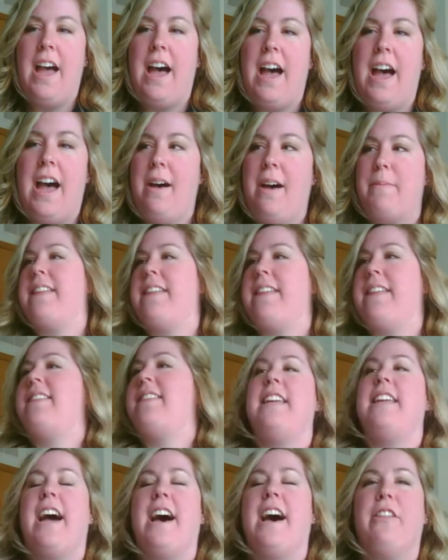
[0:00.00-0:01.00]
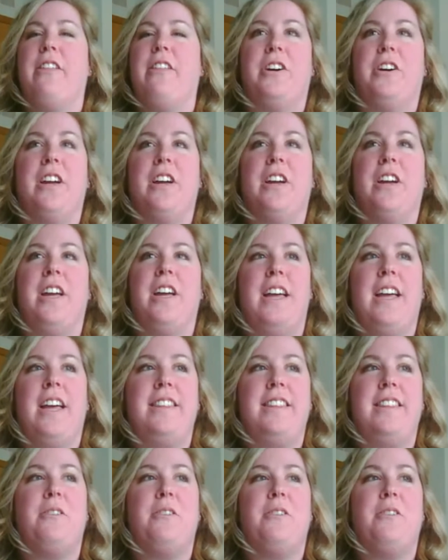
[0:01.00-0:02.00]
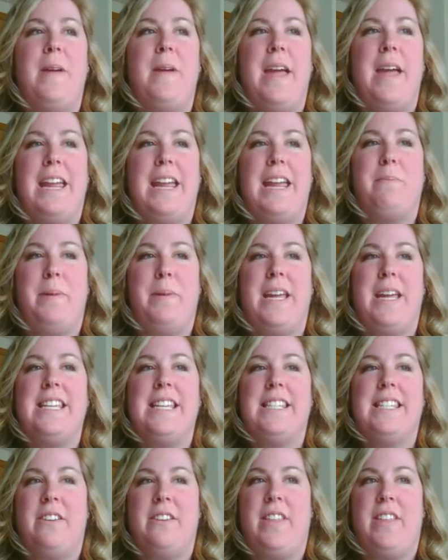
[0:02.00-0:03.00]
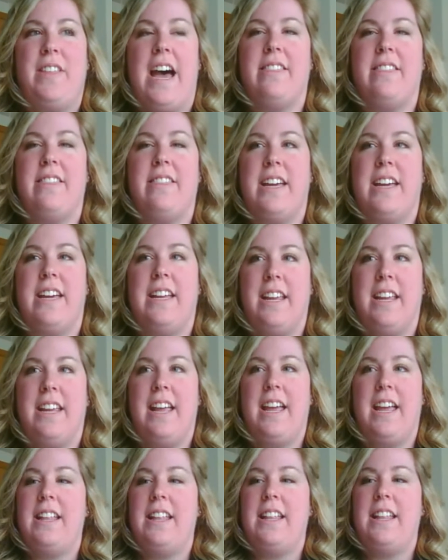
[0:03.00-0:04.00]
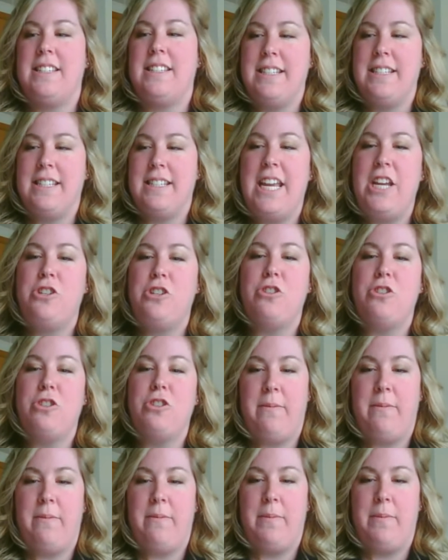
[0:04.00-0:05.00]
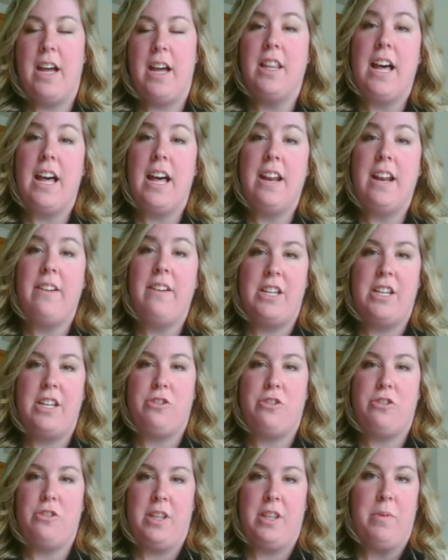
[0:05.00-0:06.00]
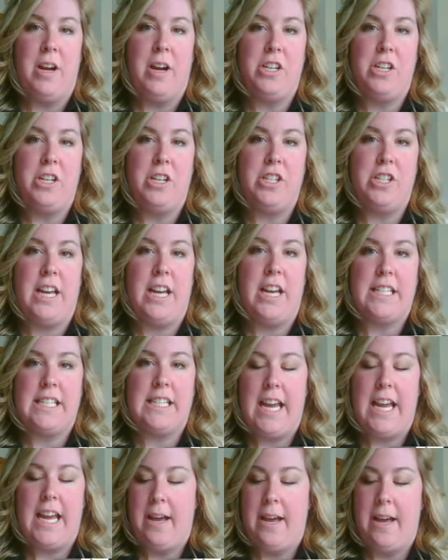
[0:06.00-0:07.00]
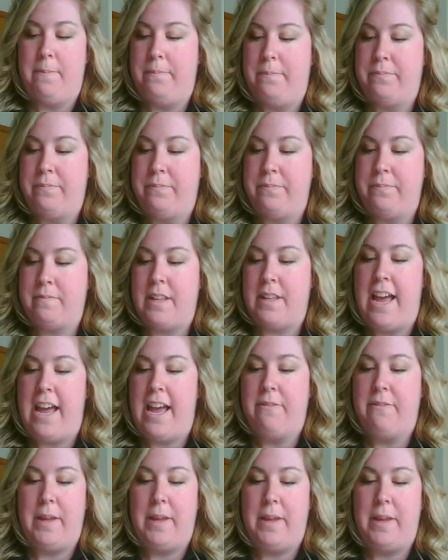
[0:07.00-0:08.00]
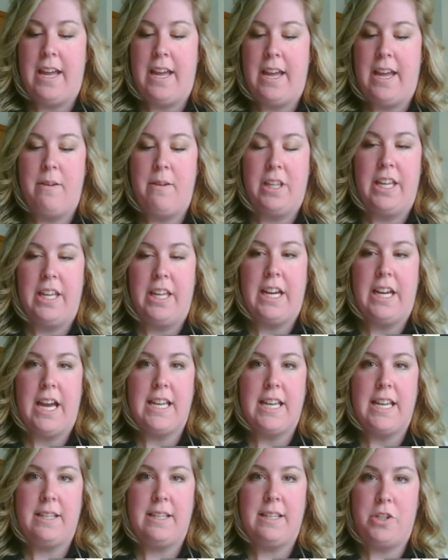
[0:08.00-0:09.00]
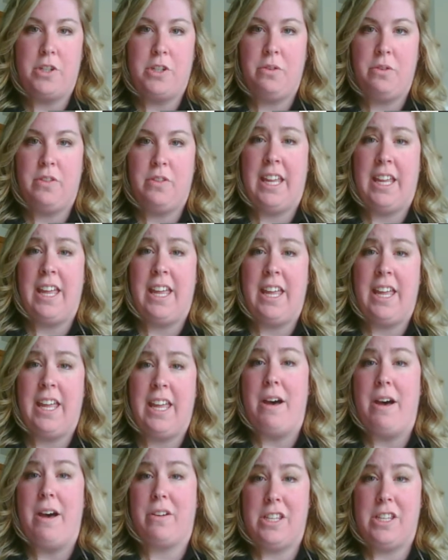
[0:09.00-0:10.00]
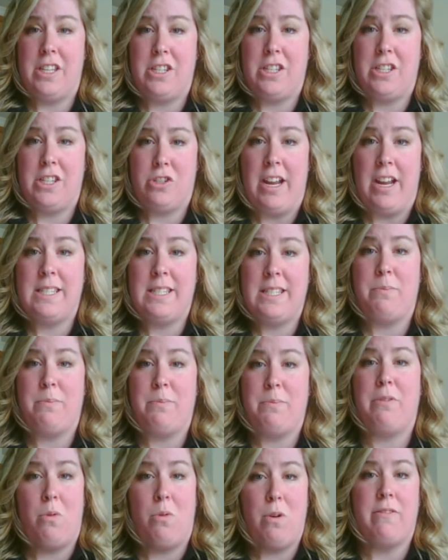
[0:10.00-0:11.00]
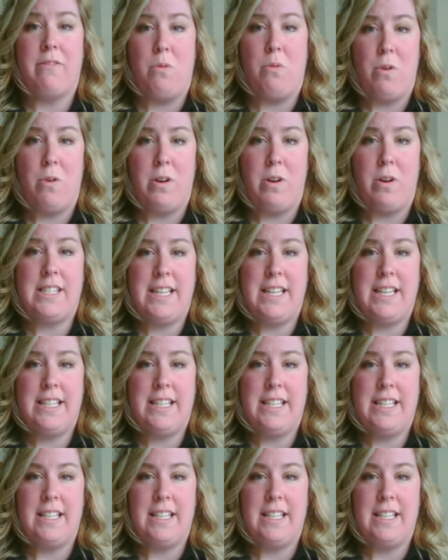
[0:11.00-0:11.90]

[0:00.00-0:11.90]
I think the other main piece of that teachers have, a lot of the teachers in the project have become really accustomed to thinking about constraints before affordances,